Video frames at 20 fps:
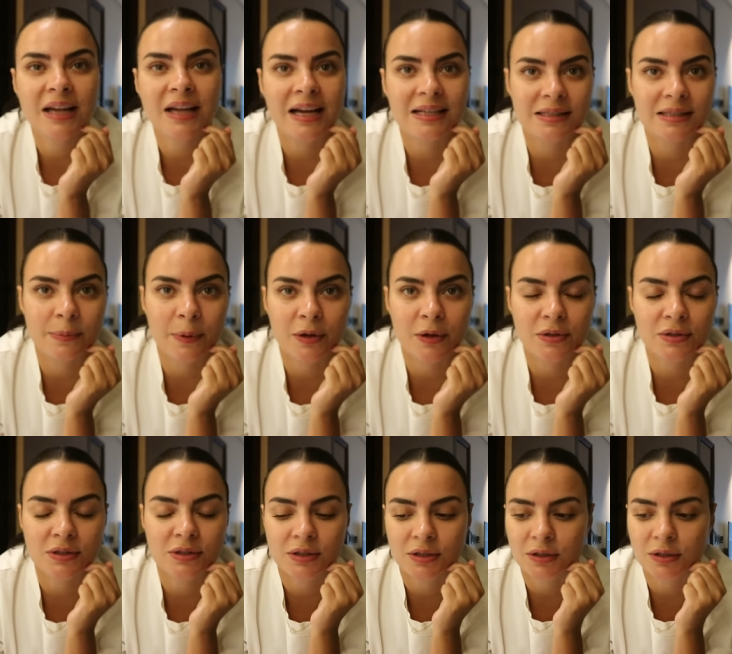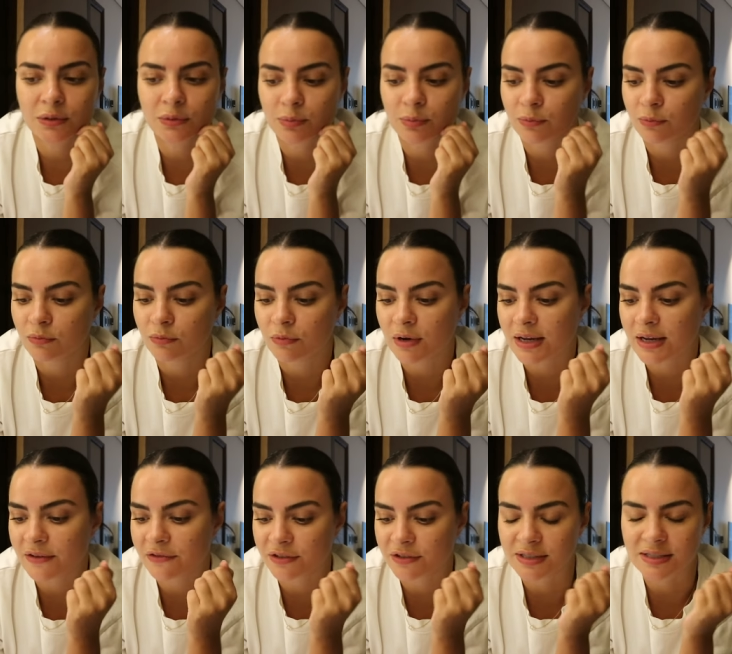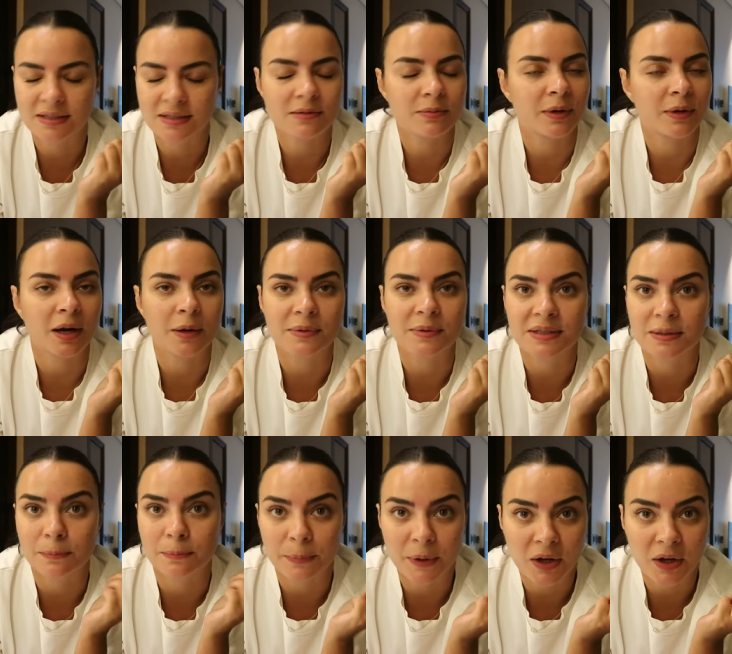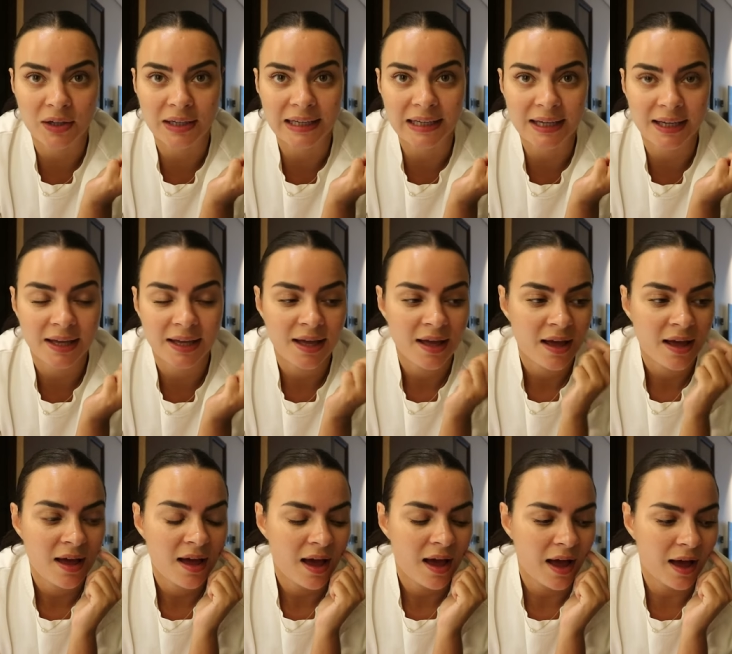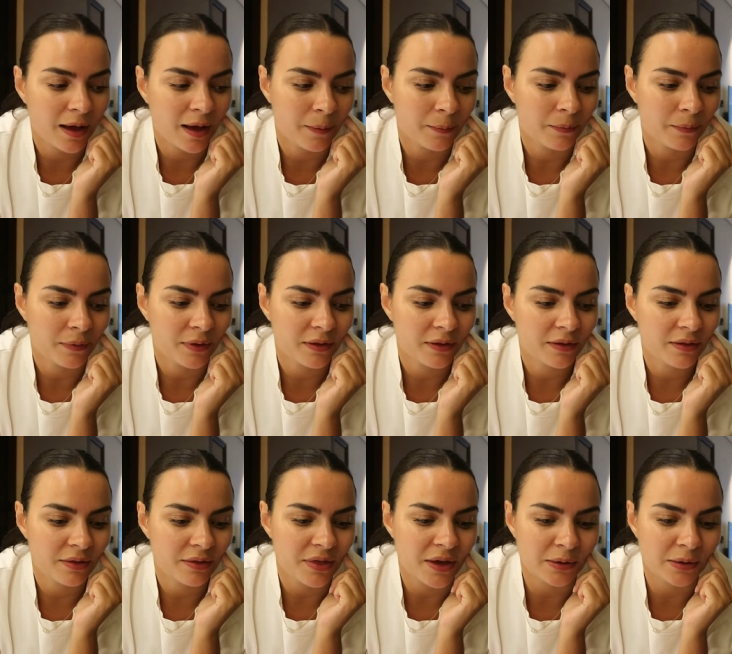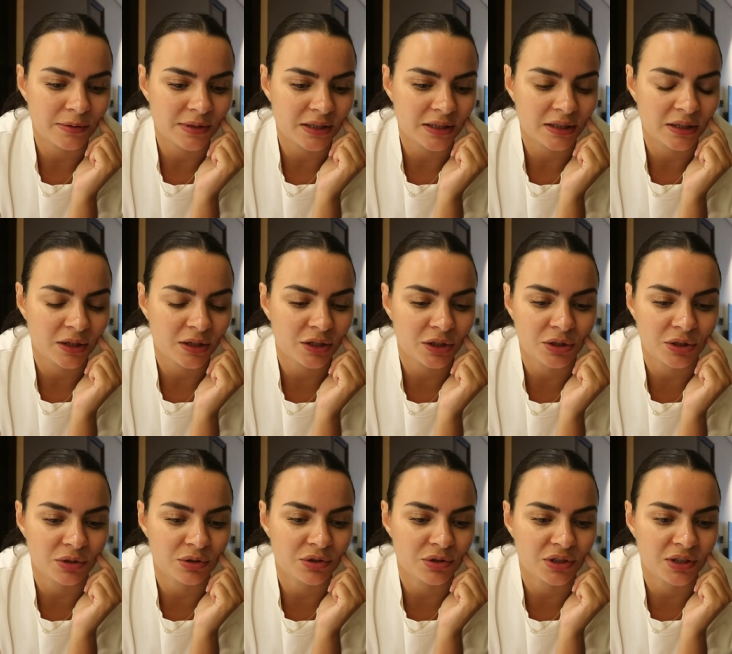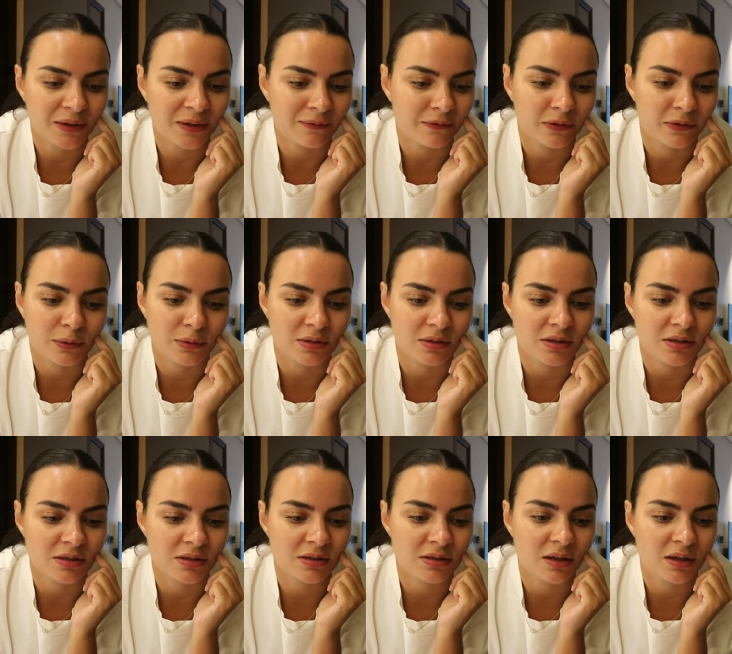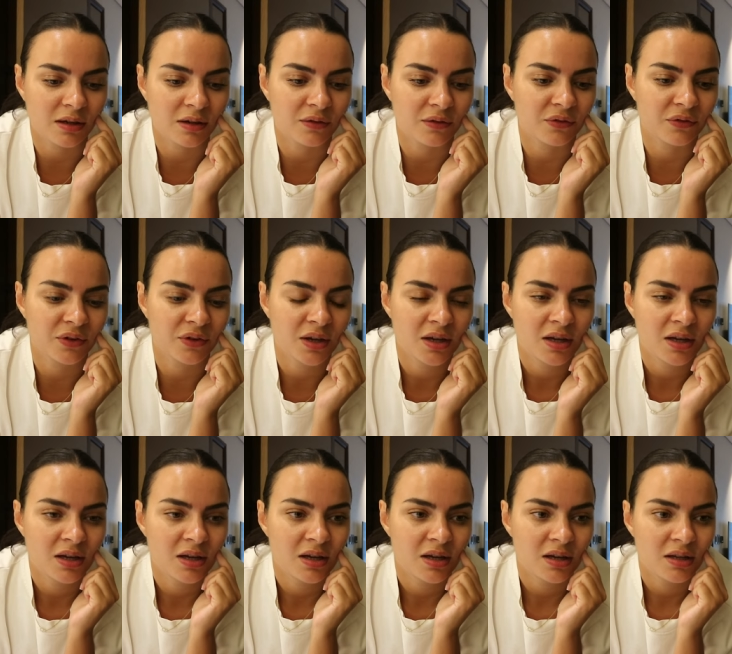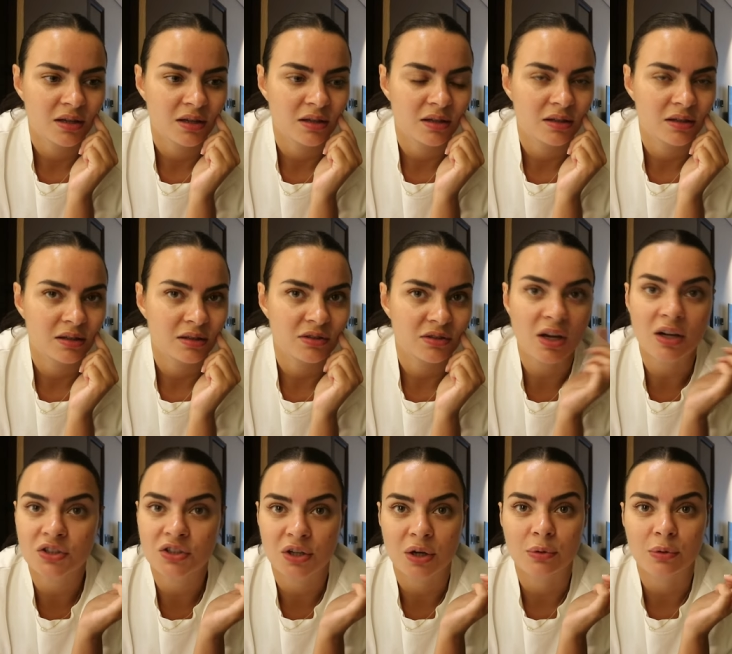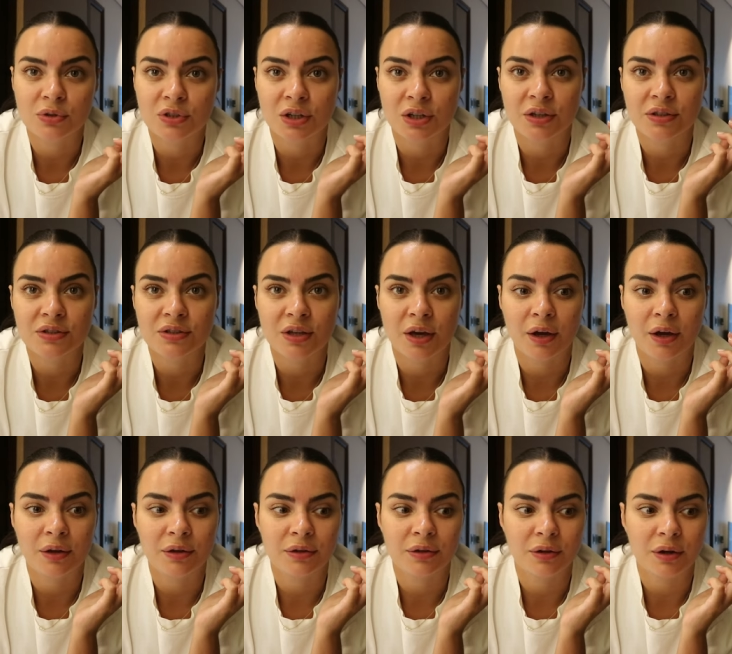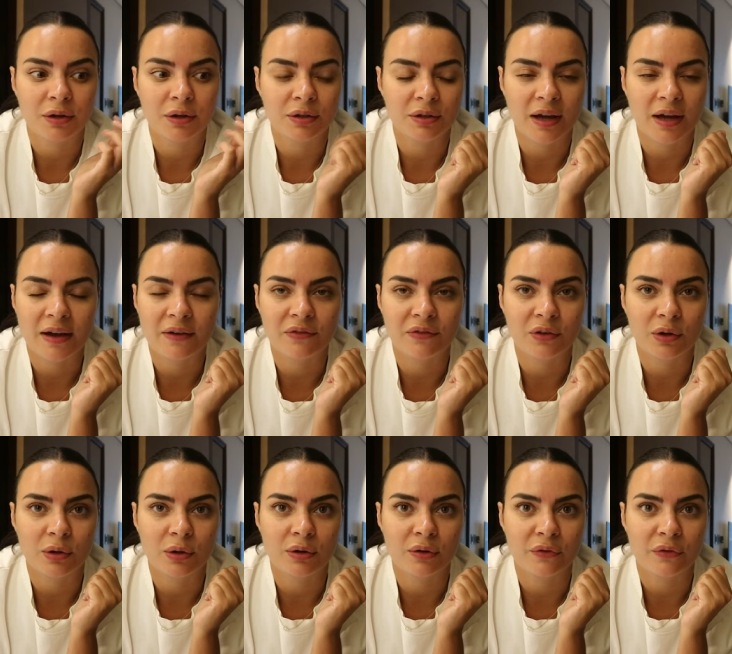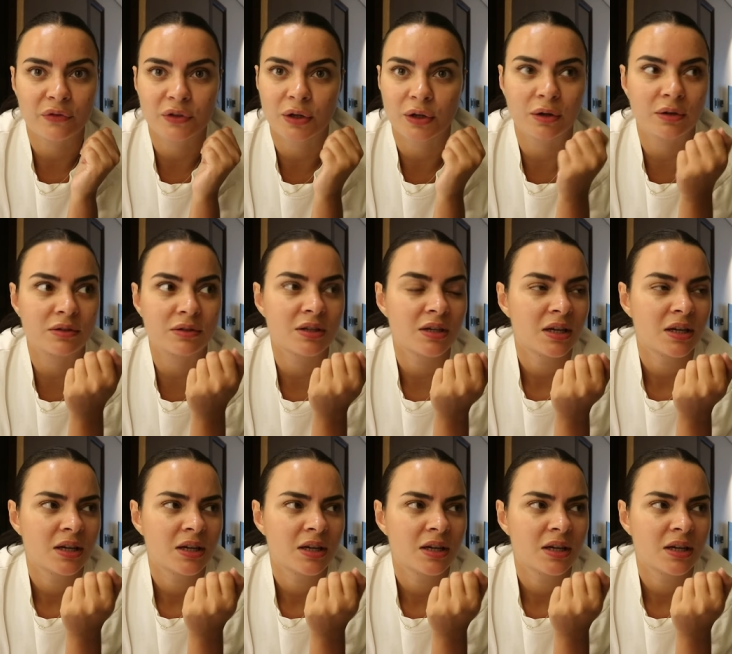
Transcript: as opposed to, for instance, when I was in Bali, um, there was a huge influence of Dutch culture. So, you know, you have a lot of, you know,